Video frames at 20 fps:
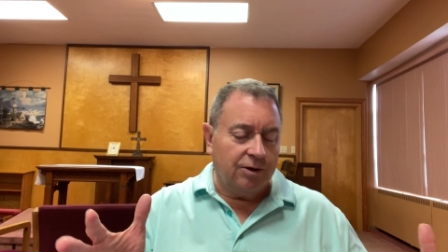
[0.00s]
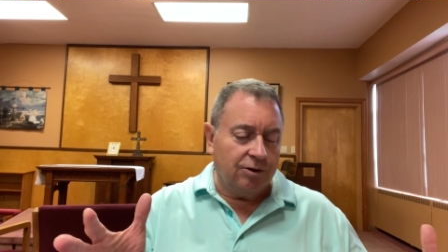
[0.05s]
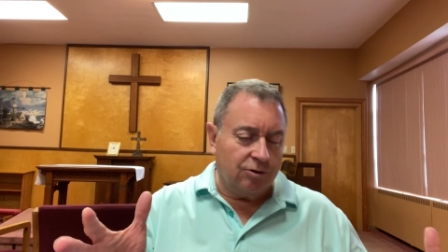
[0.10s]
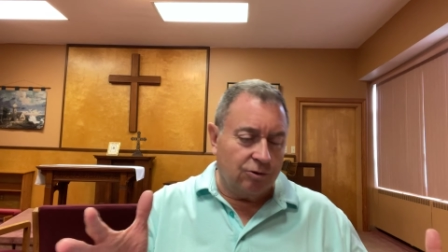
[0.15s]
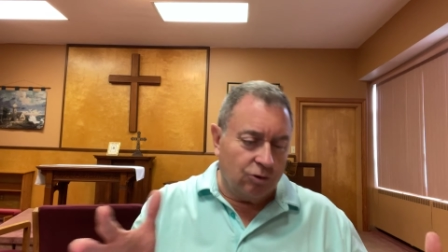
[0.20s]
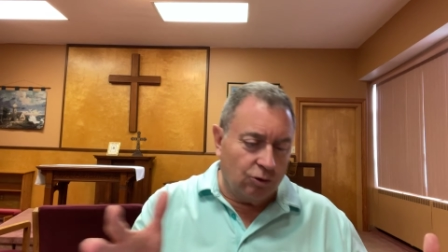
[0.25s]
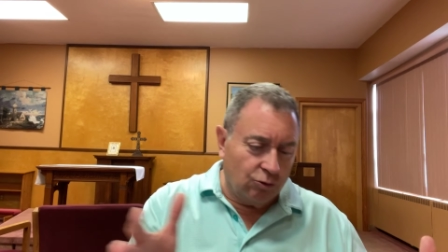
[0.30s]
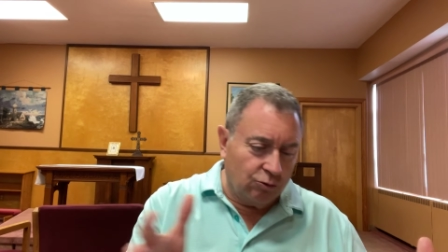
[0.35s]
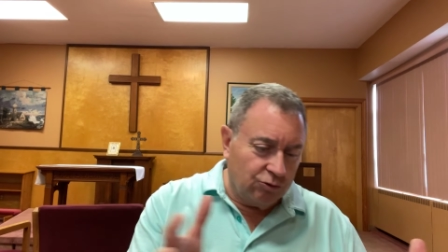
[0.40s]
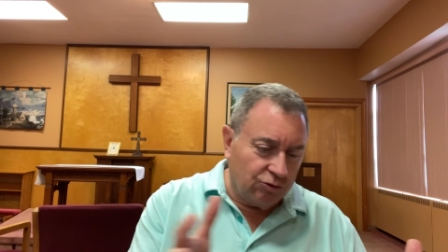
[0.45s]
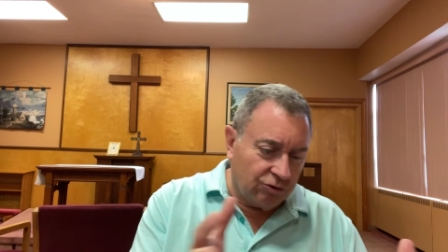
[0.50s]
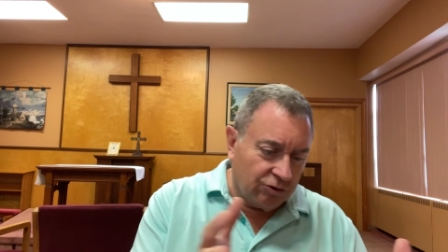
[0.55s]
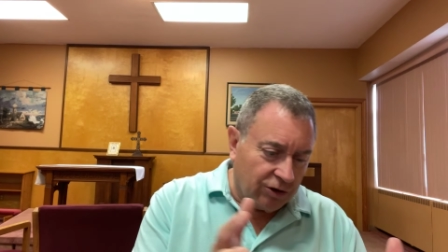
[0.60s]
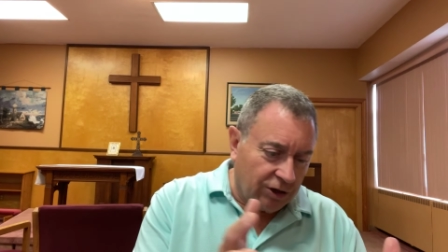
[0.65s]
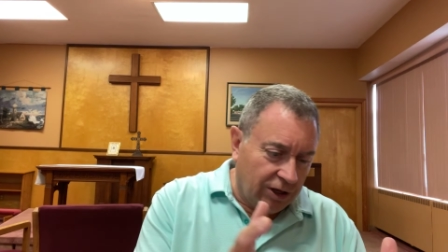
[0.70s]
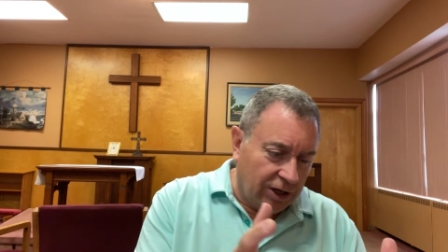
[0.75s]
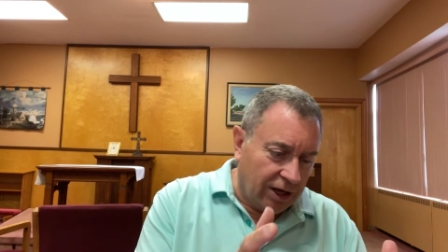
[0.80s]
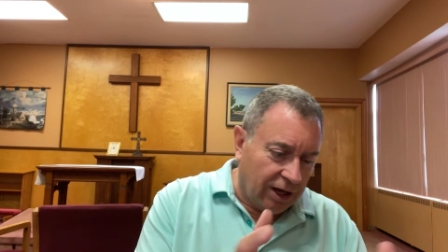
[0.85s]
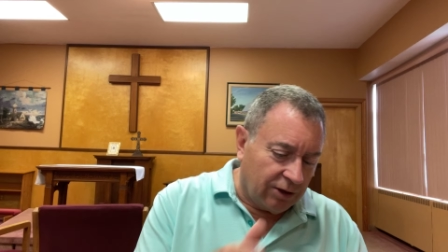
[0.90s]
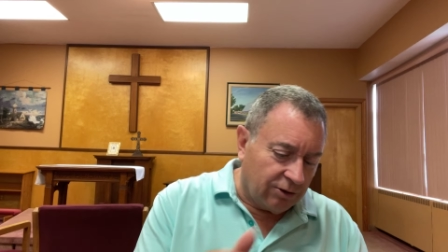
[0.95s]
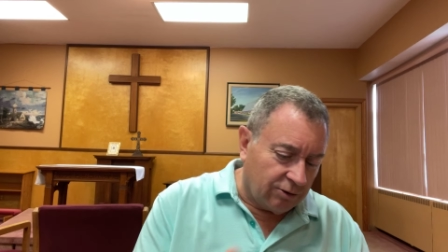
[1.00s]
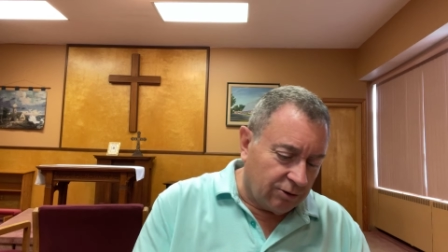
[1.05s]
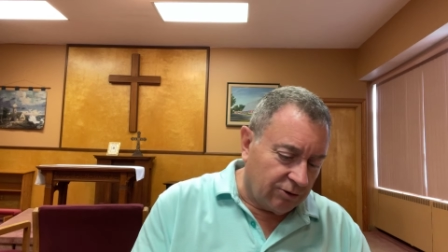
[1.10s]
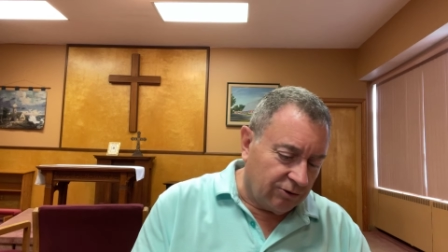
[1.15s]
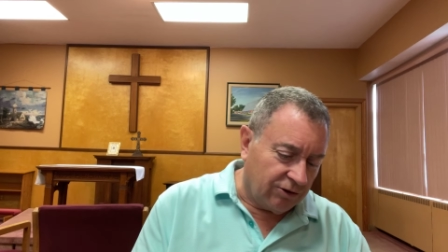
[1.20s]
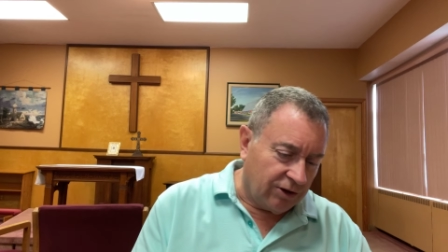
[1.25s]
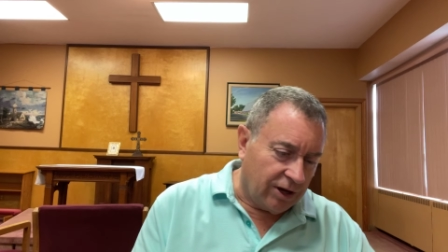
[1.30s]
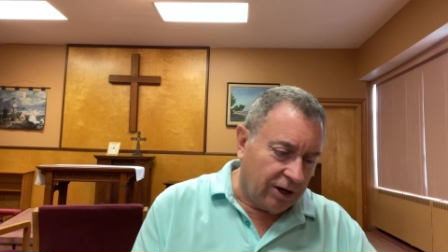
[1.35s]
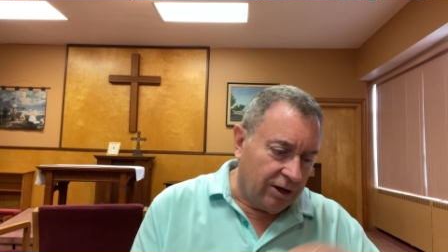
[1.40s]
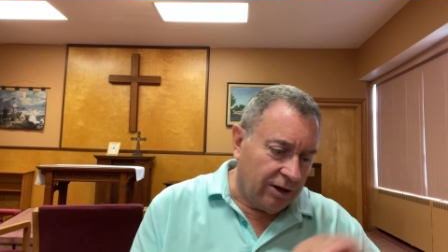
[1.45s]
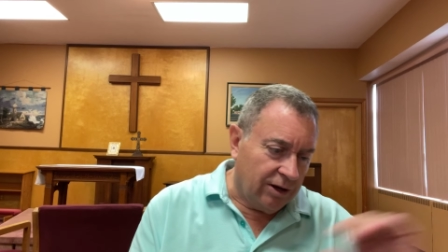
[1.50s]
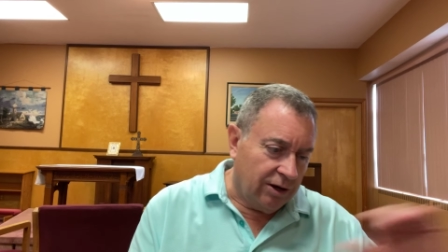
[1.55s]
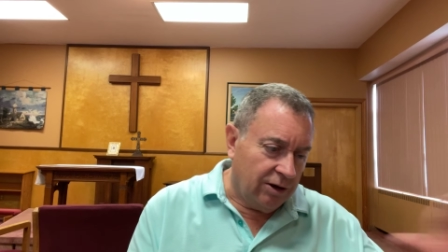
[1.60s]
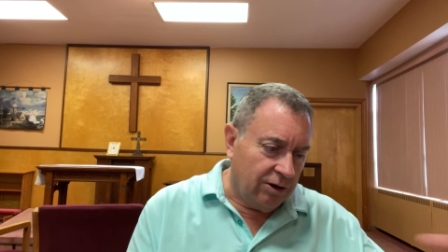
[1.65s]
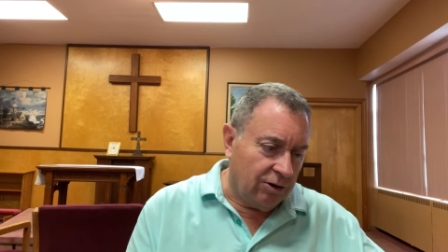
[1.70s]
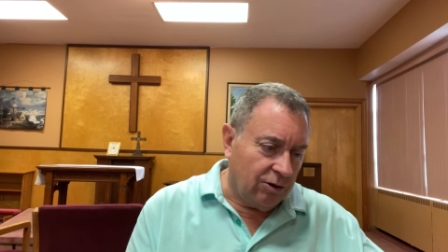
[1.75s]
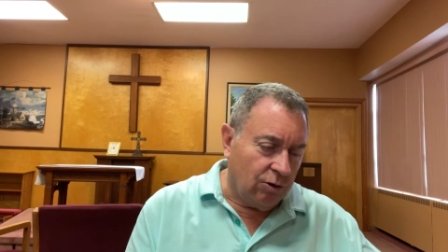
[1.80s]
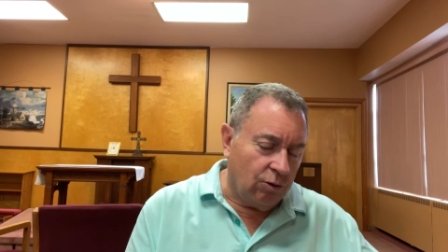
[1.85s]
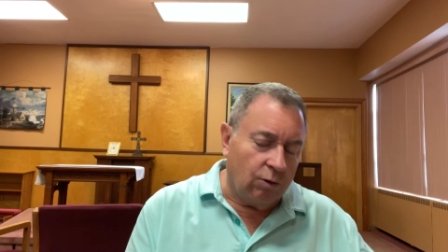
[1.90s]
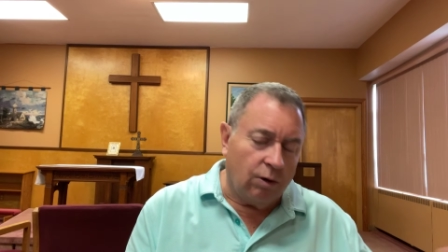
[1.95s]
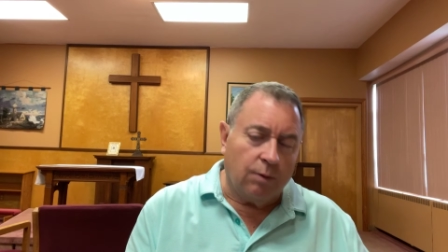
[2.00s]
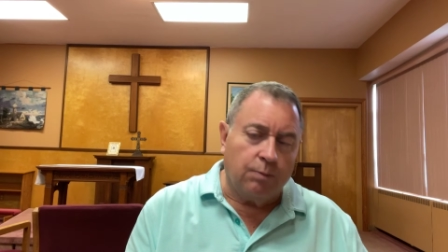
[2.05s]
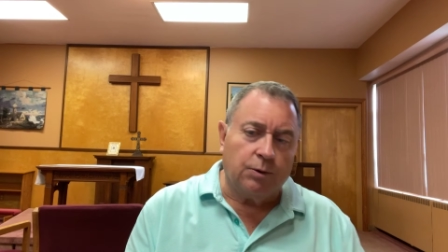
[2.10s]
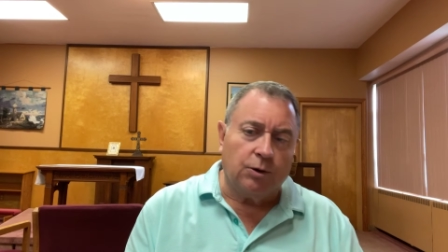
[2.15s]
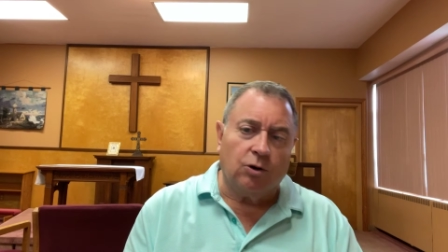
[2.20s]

closer together as they go up